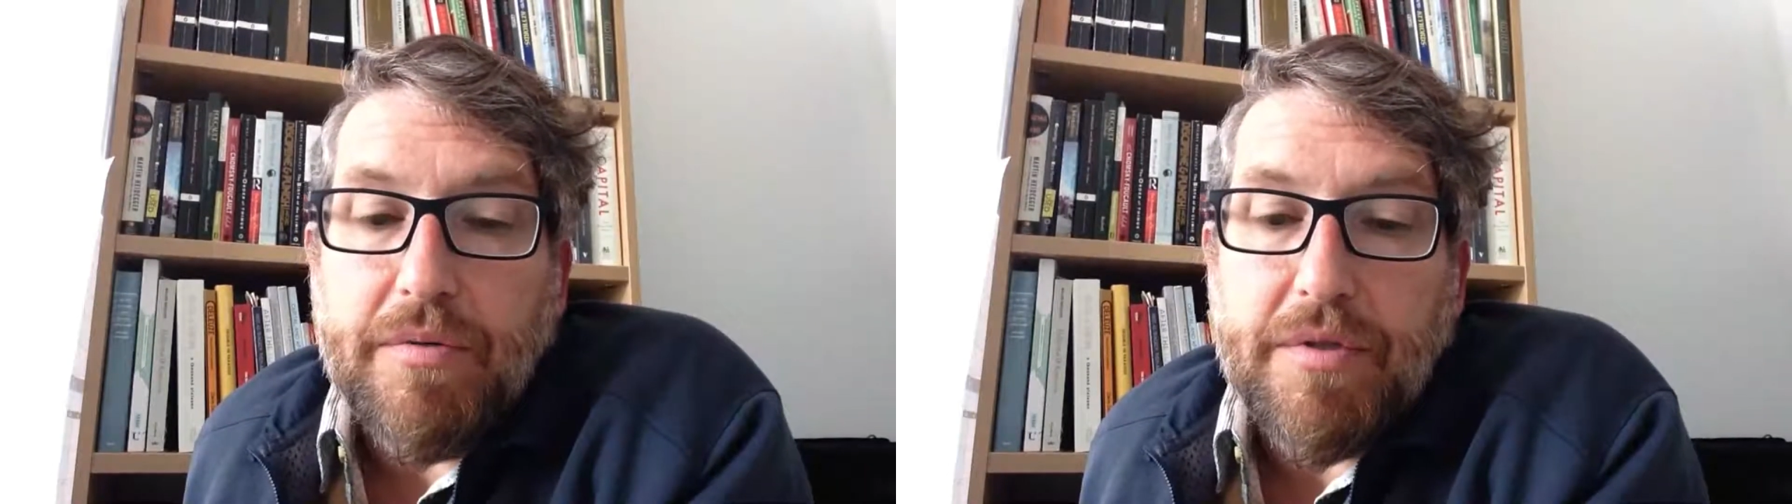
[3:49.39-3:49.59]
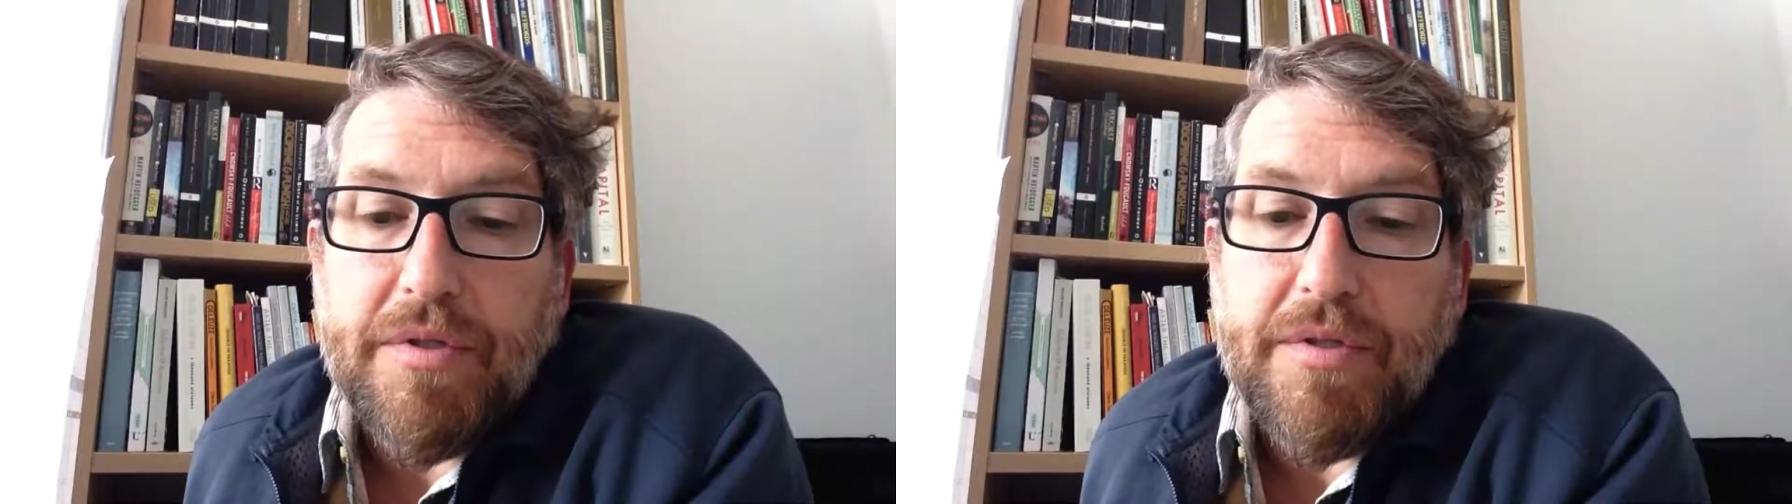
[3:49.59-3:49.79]

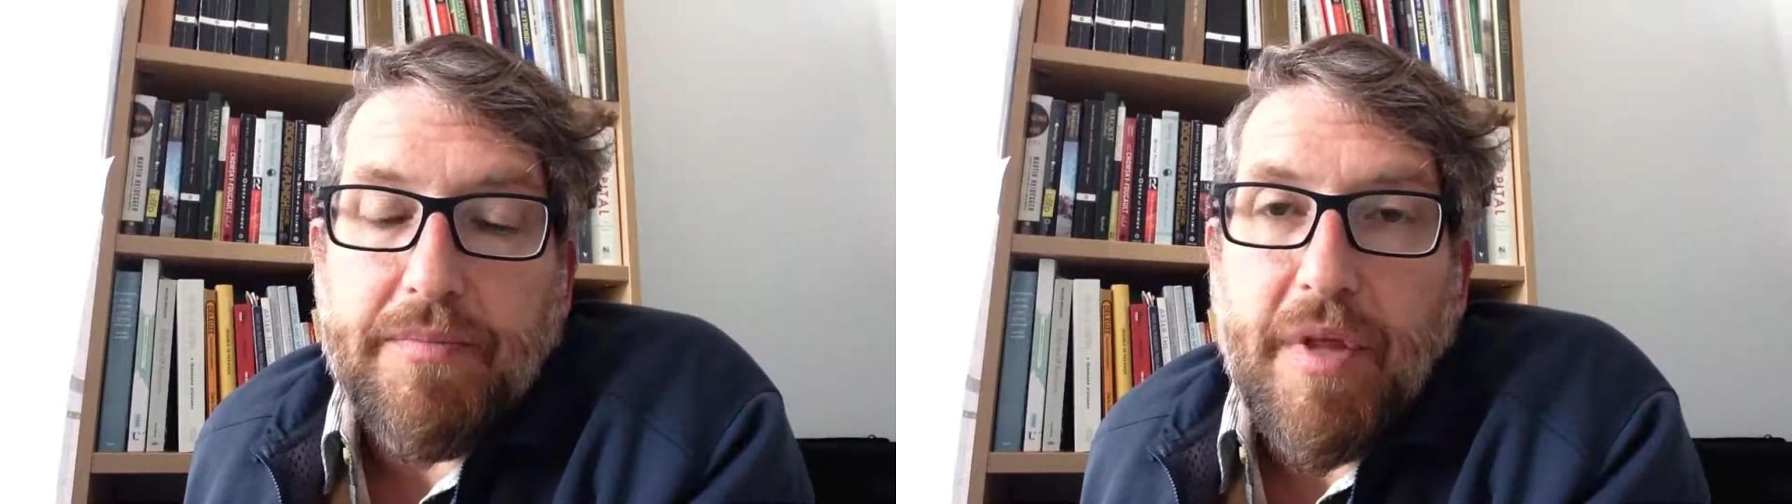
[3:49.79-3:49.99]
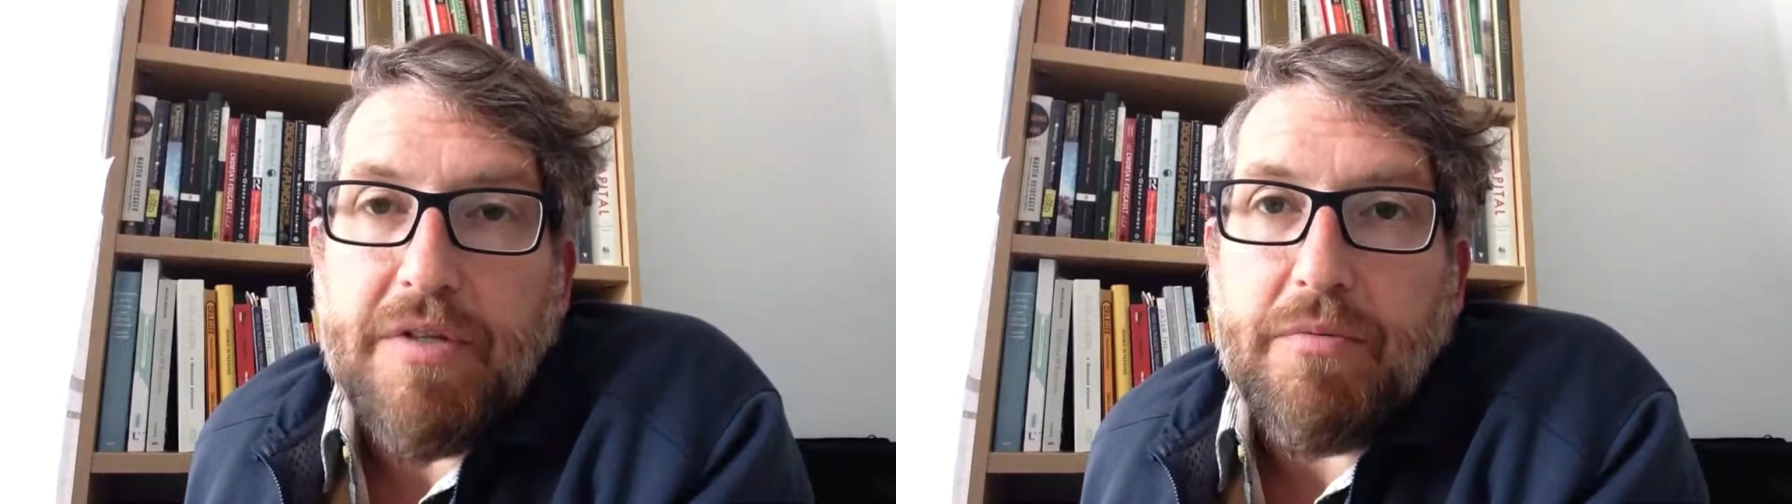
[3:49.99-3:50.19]
loses
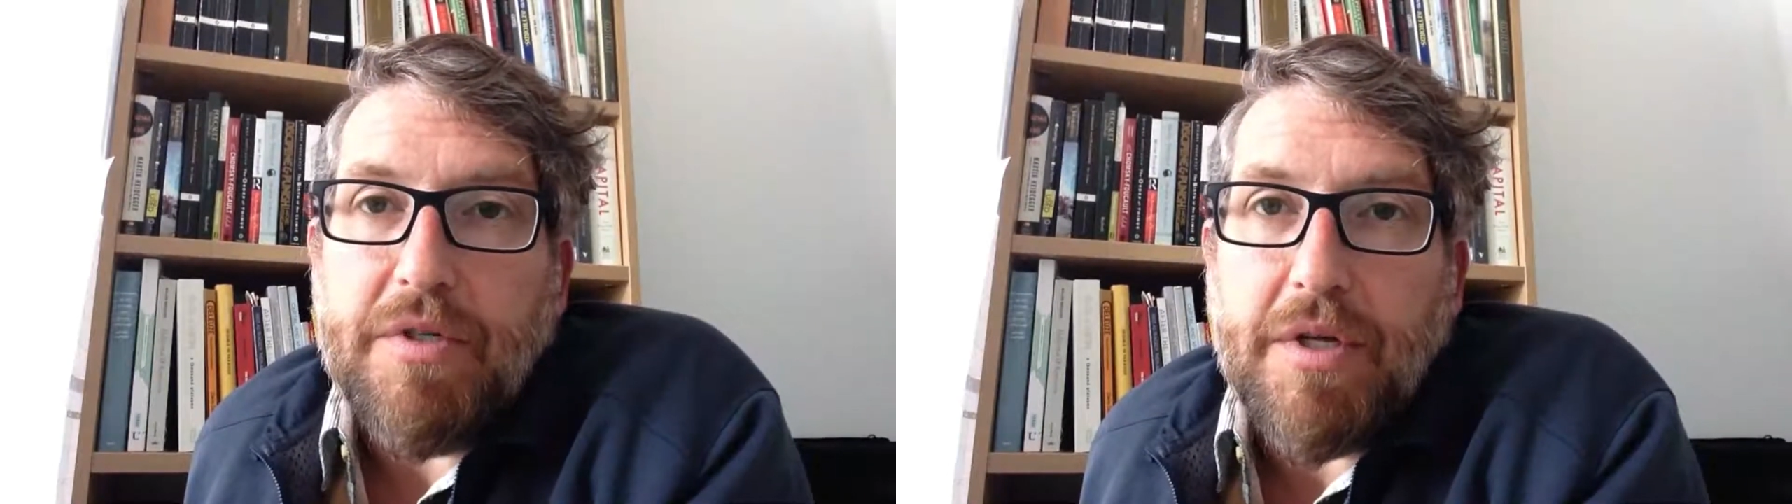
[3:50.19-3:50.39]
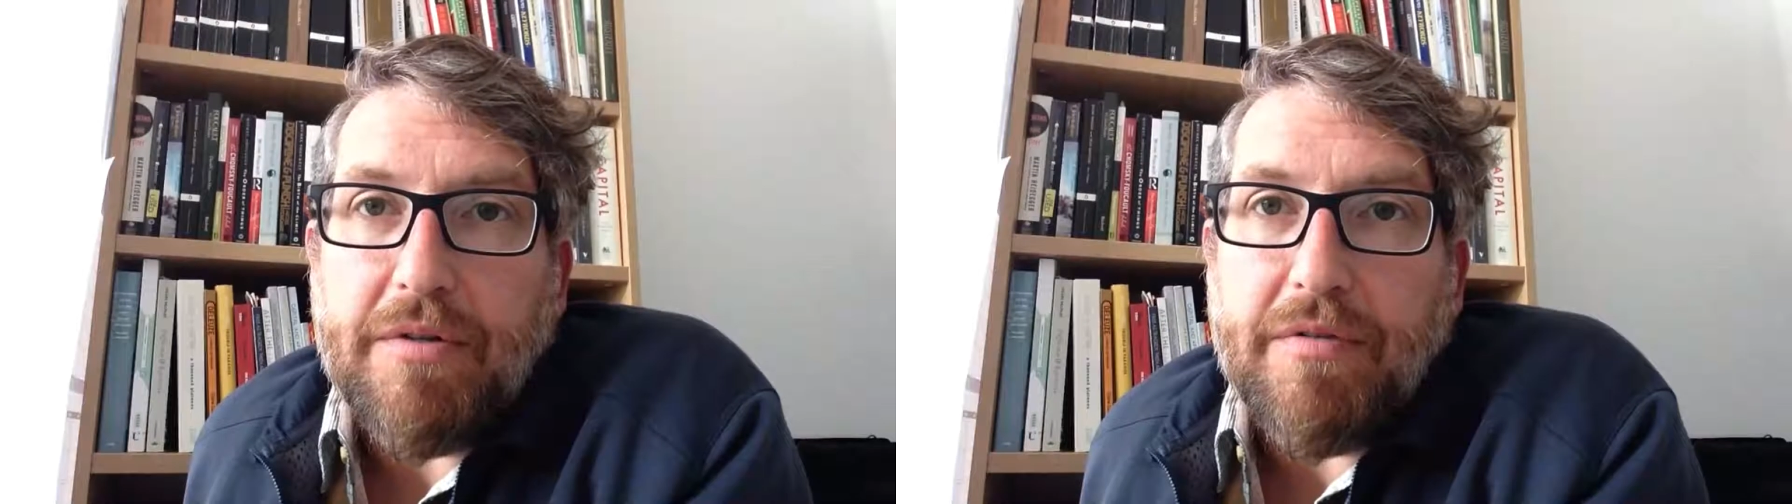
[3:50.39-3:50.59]
as a
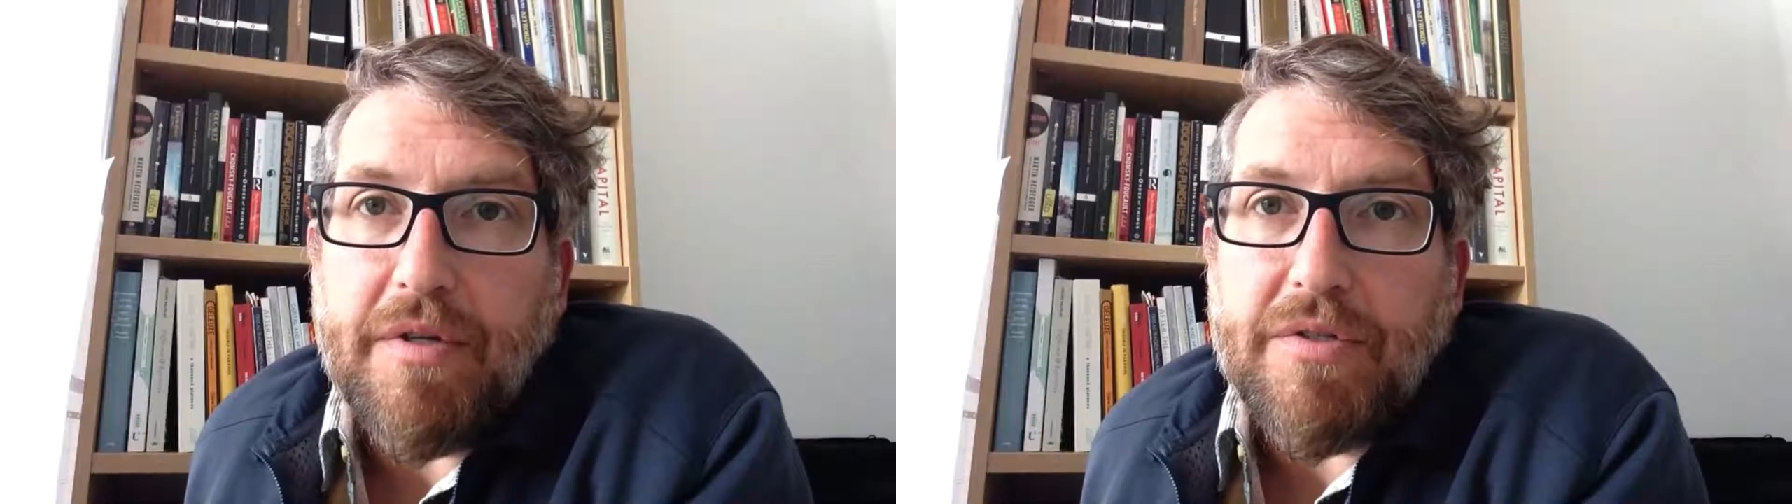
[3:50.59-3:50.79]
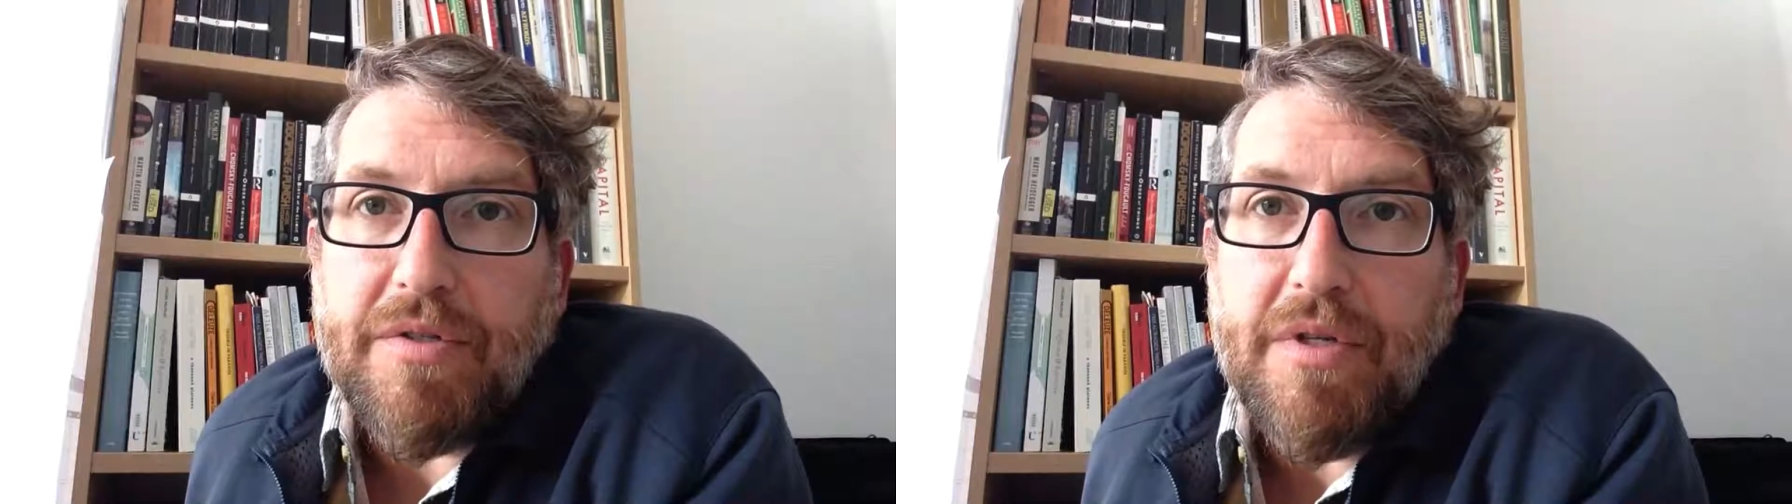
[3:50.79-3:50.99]
result of
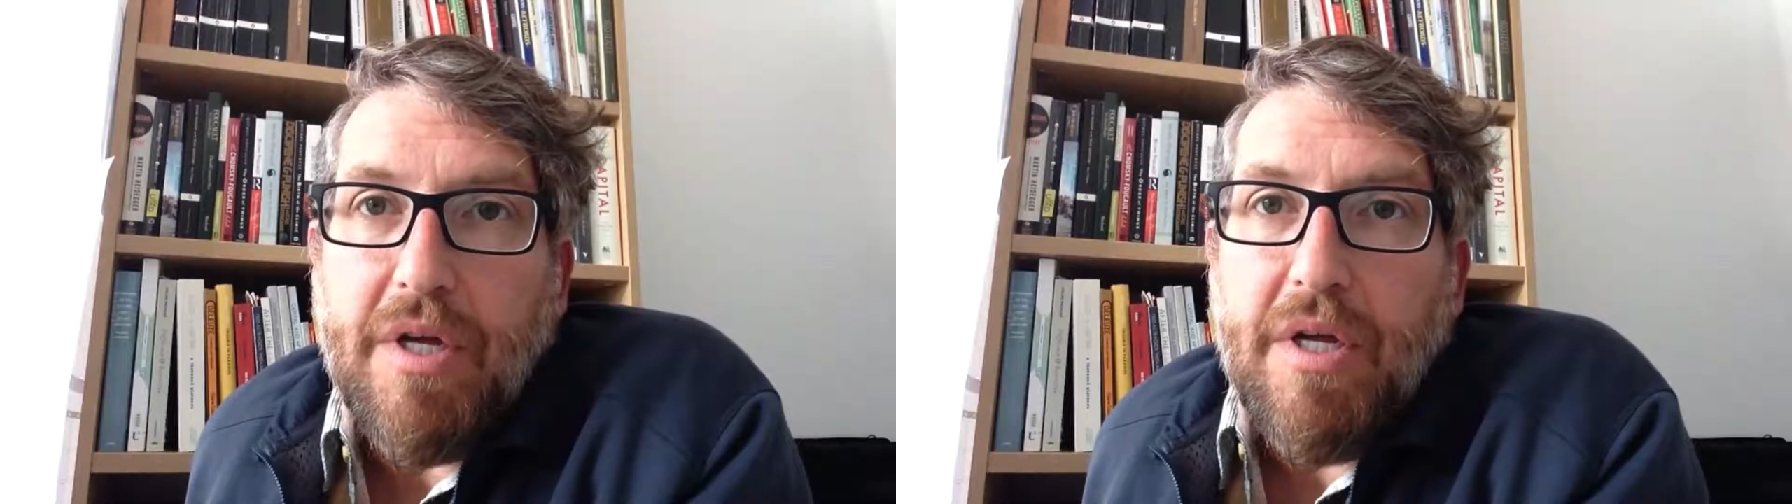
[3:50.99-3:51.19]
this.